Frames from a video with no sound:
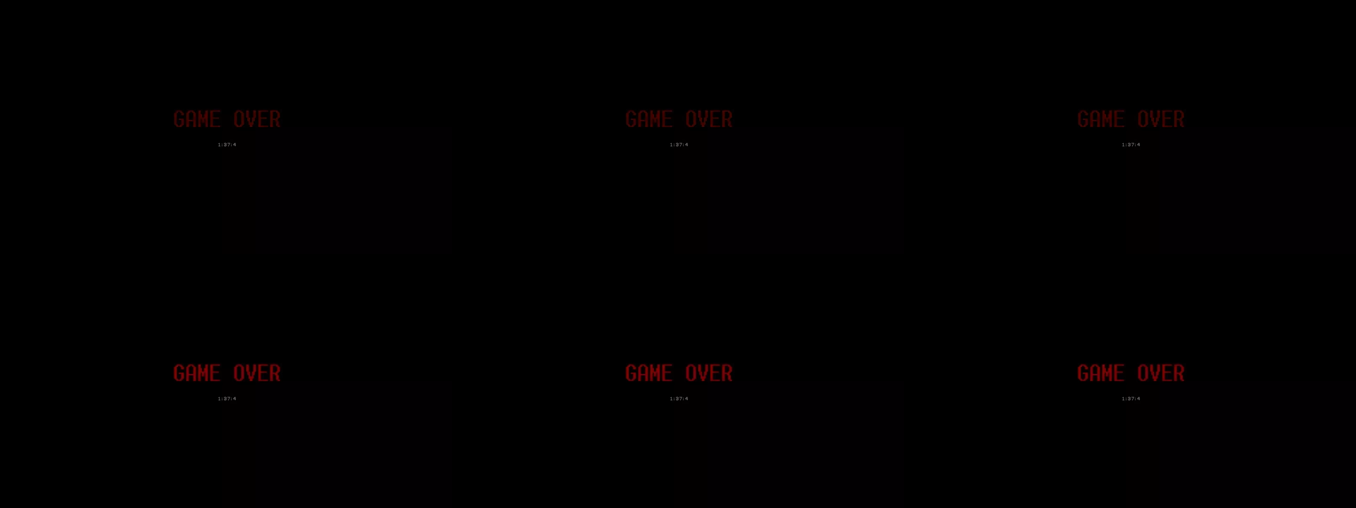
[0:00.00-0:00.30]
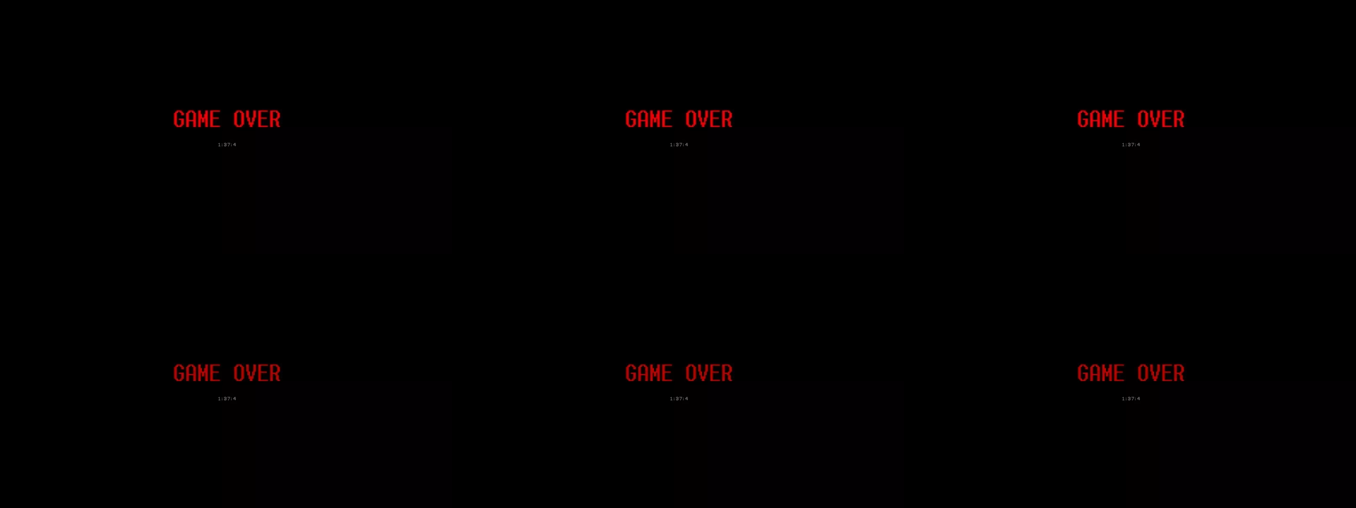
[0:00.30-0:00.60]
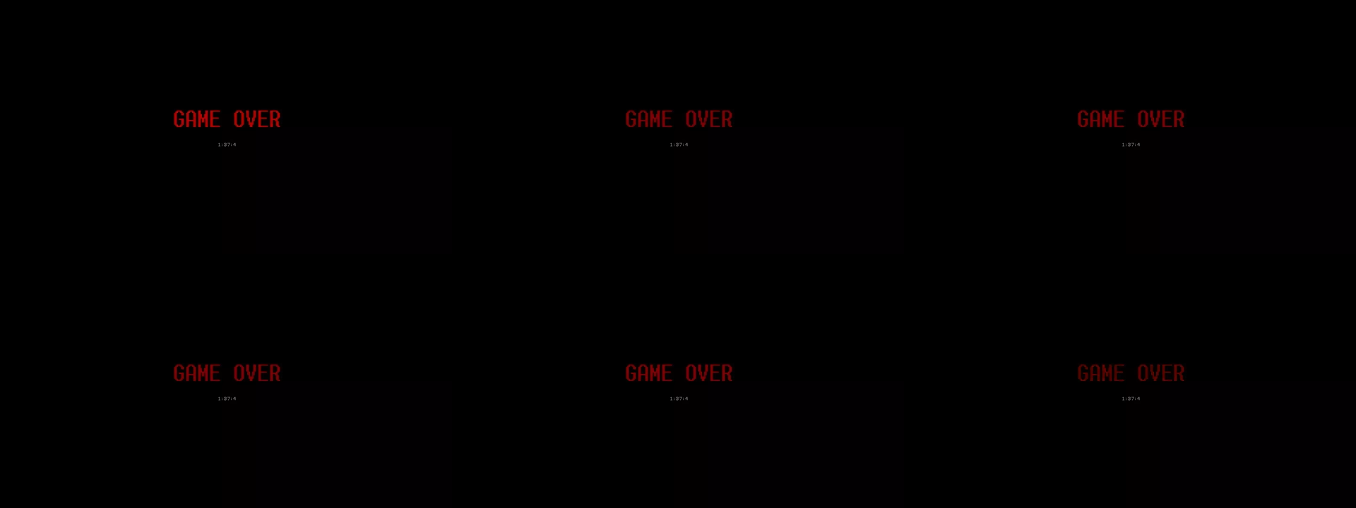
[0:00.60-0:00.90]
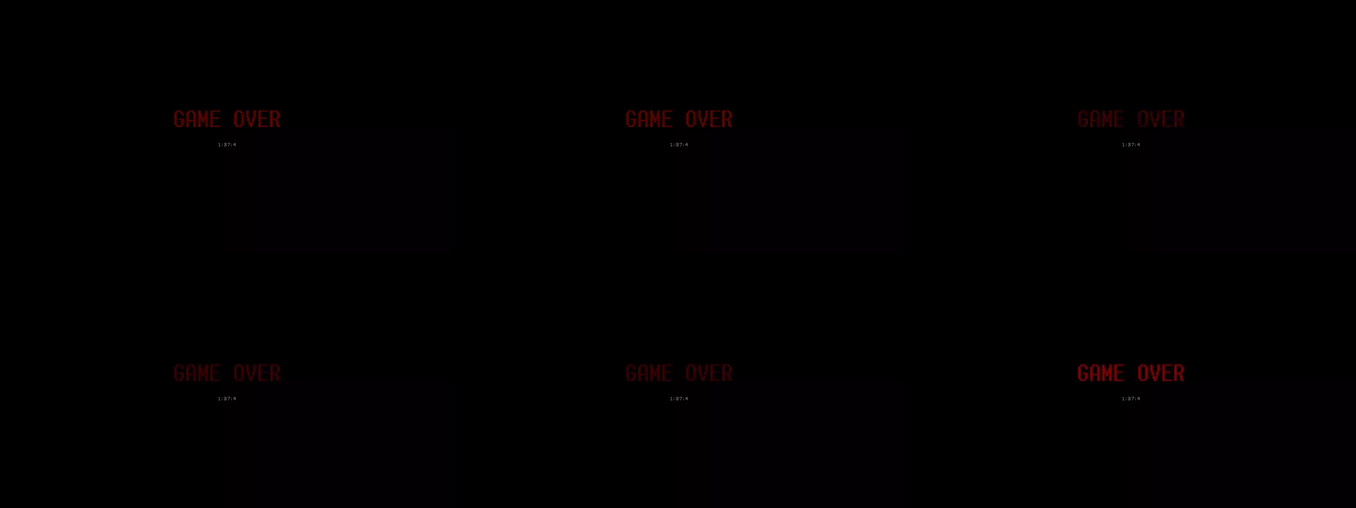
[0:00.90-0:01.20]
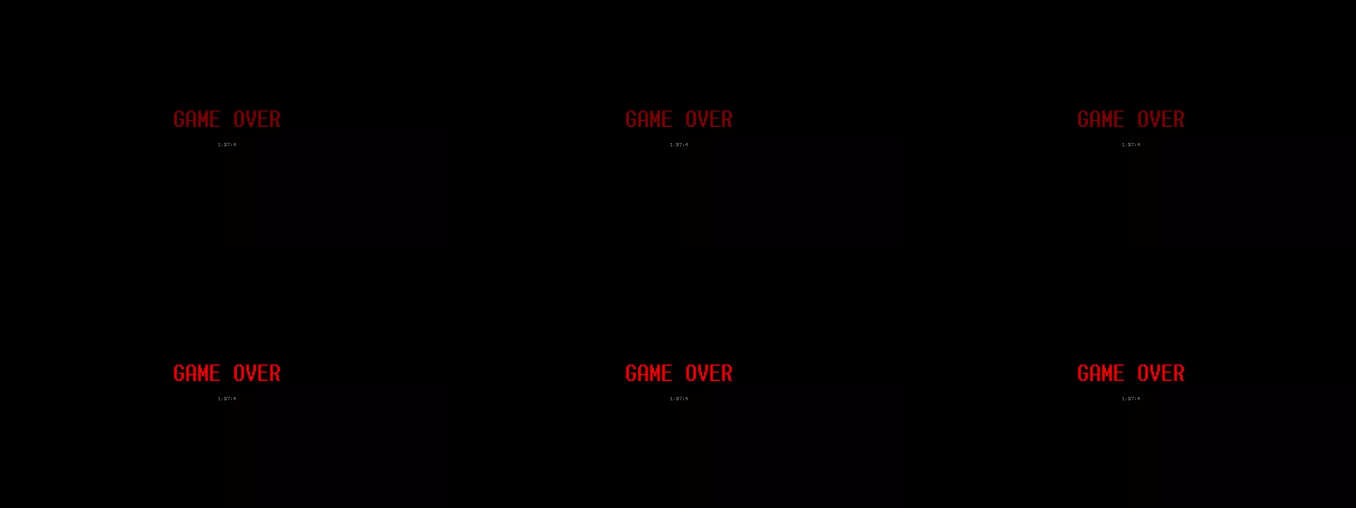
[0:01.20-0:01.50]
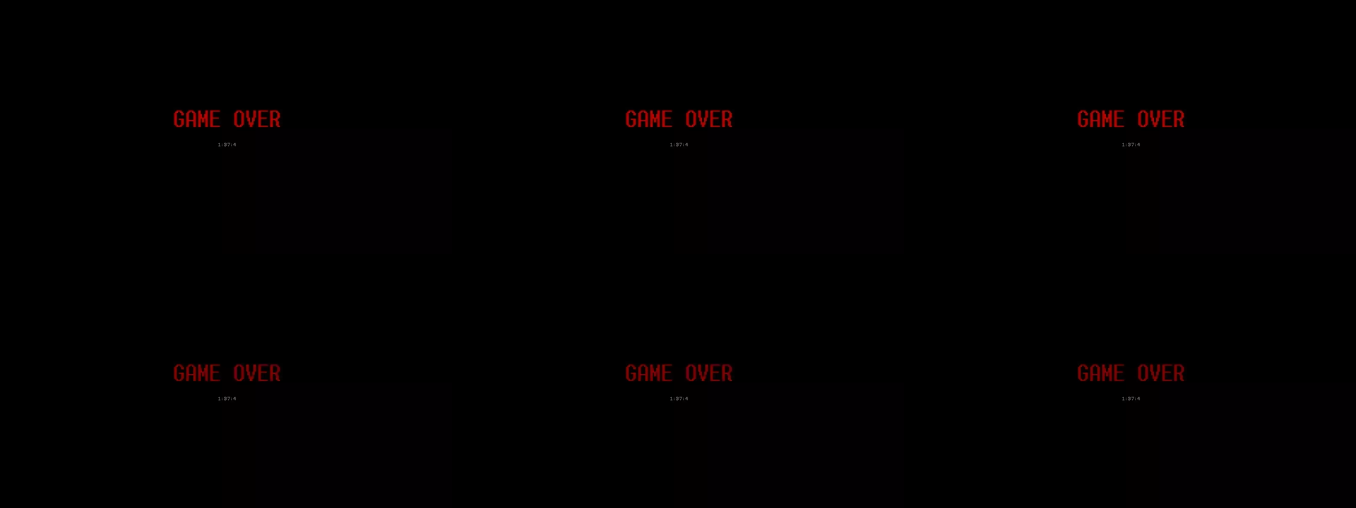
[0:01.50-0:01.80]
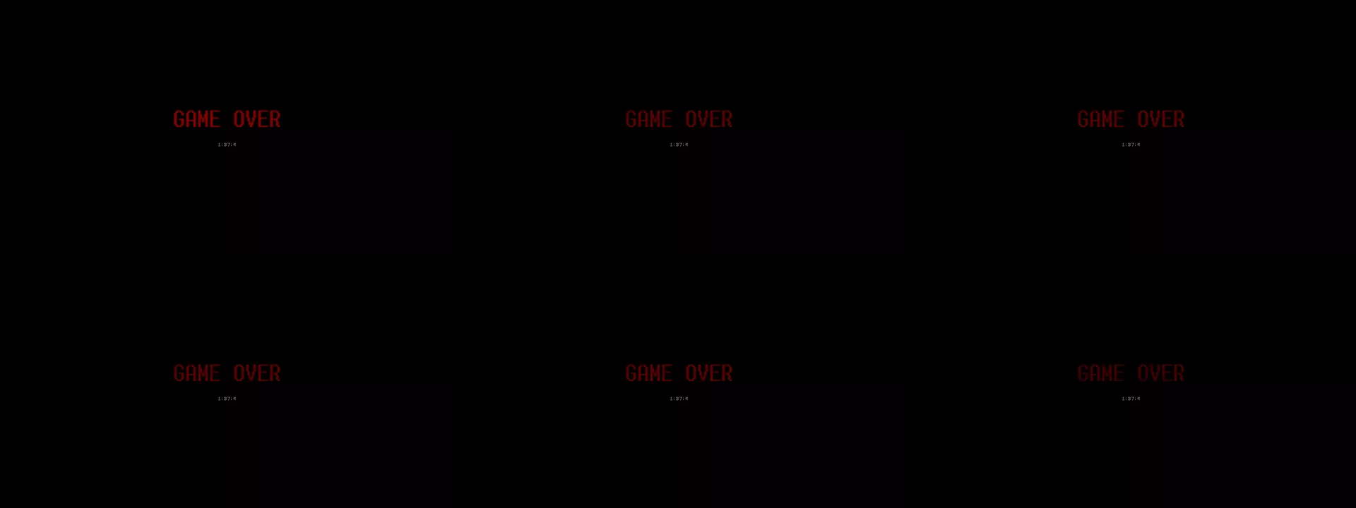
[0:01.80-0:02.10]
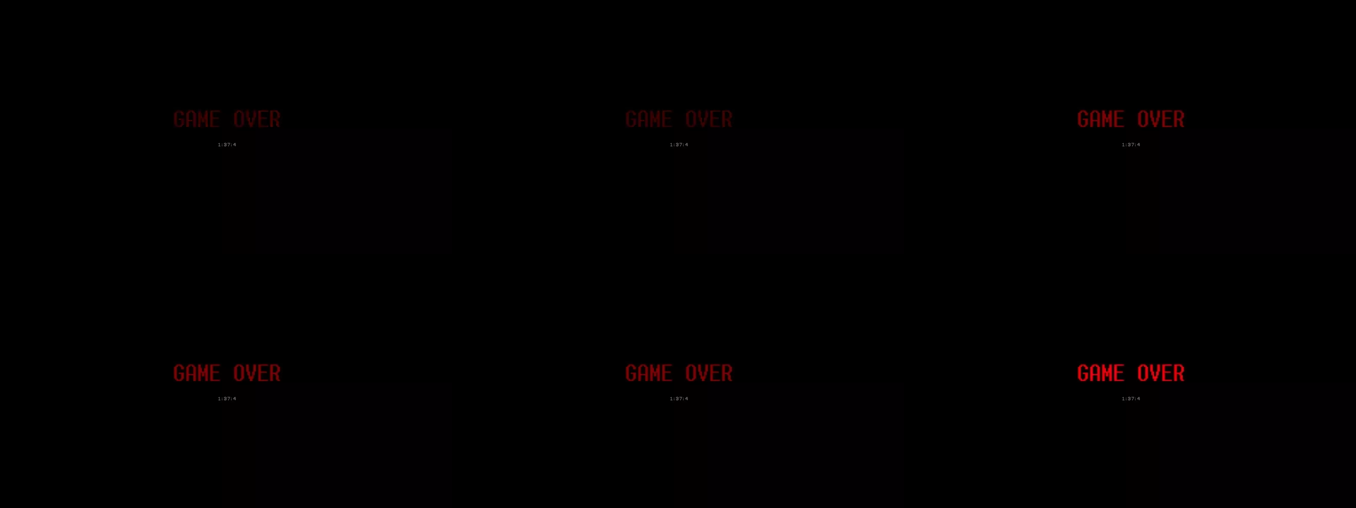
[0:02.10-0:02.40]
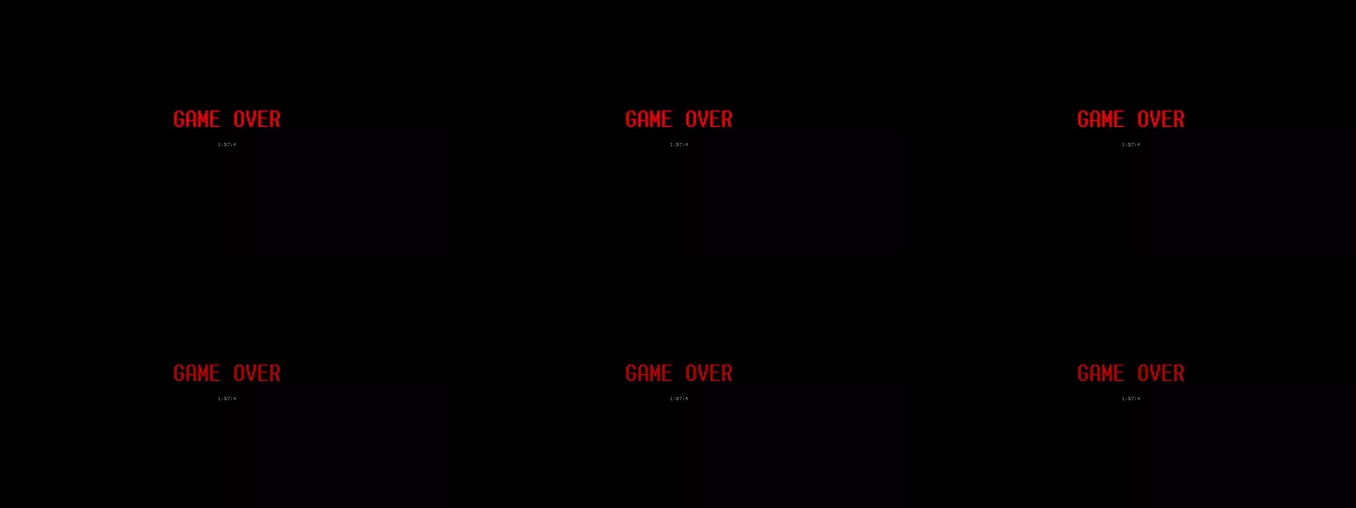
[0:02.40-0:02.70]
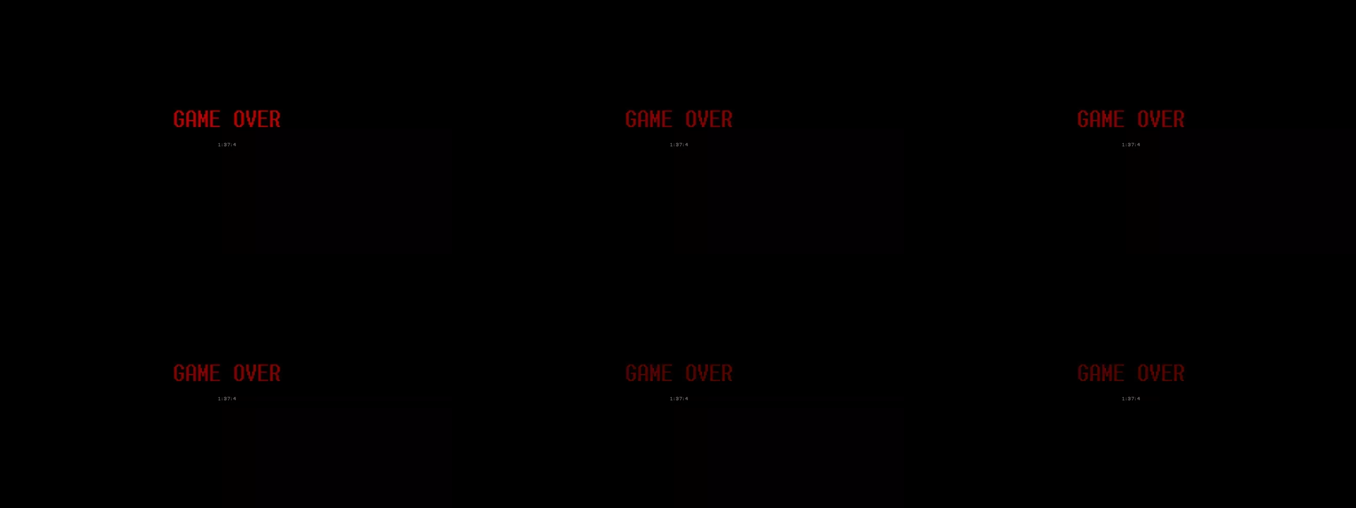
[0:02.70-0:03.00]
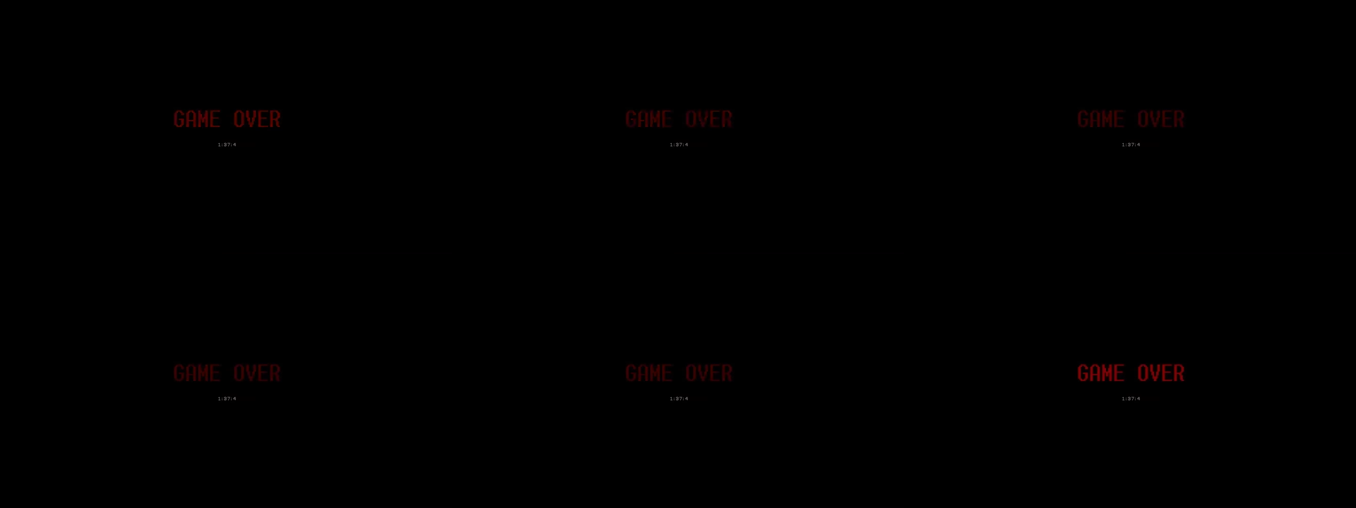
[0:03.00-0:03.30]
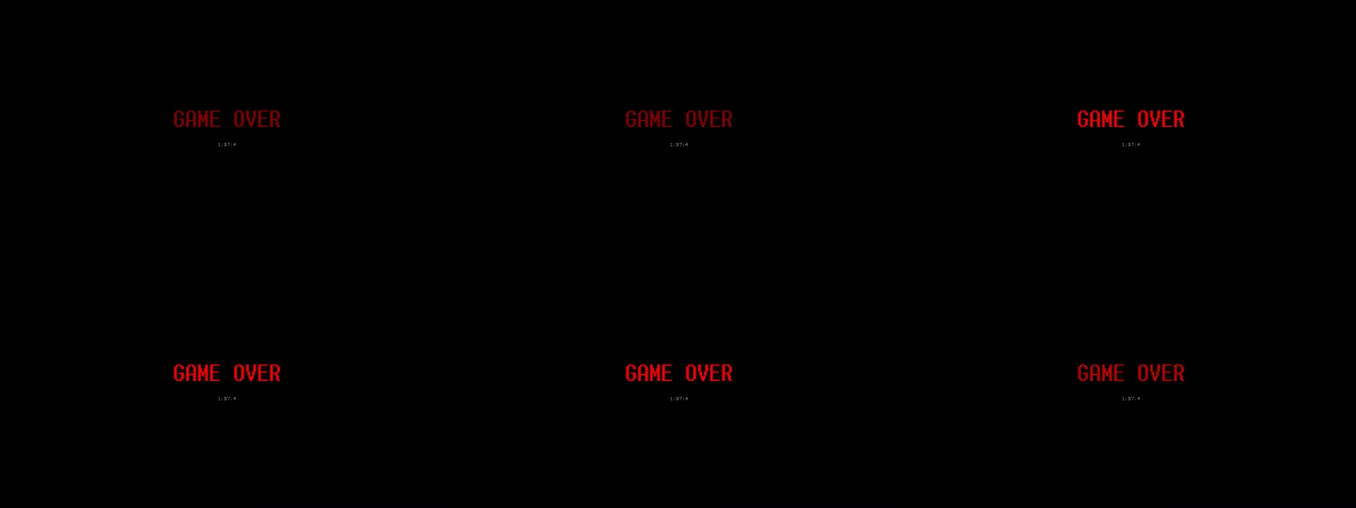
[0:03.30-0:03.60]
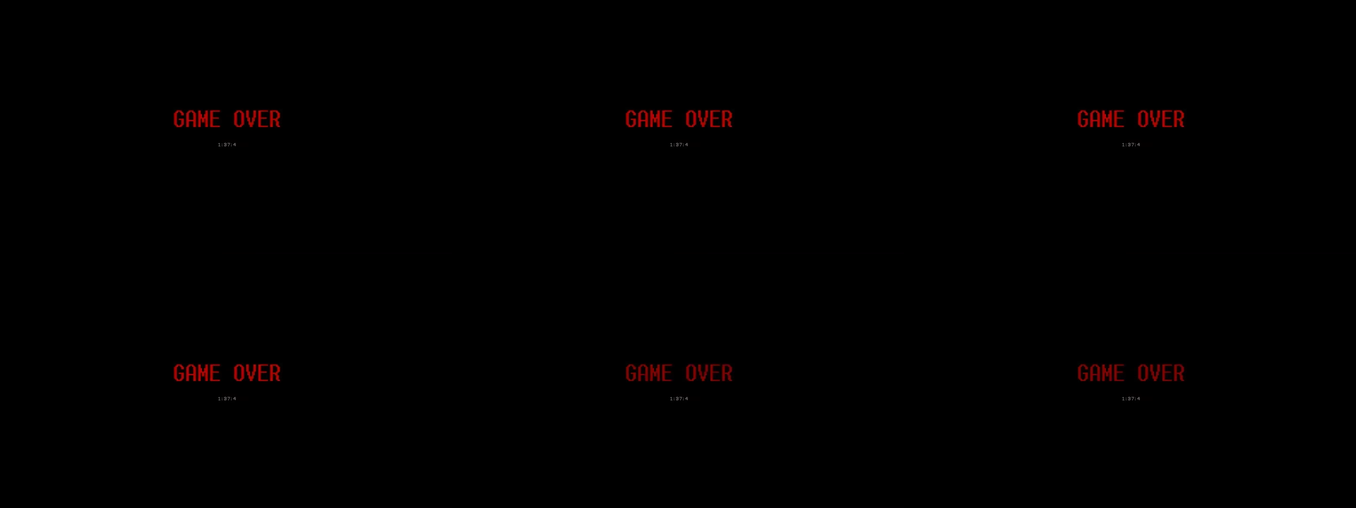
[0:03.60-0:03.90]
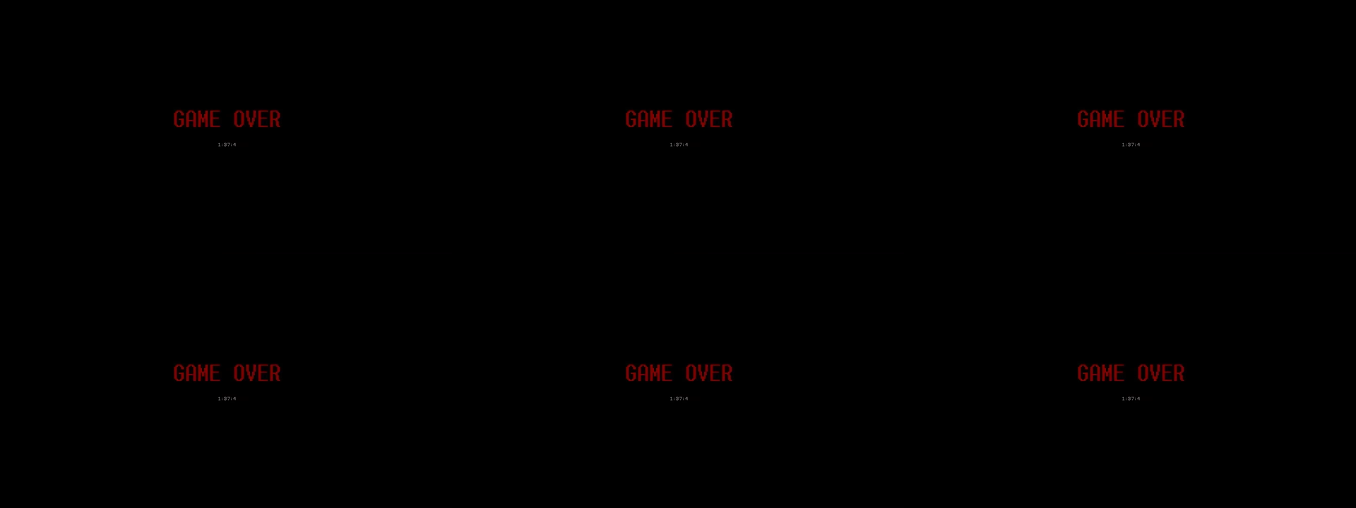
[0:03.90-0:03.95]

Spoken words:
[unreadable: no face in view]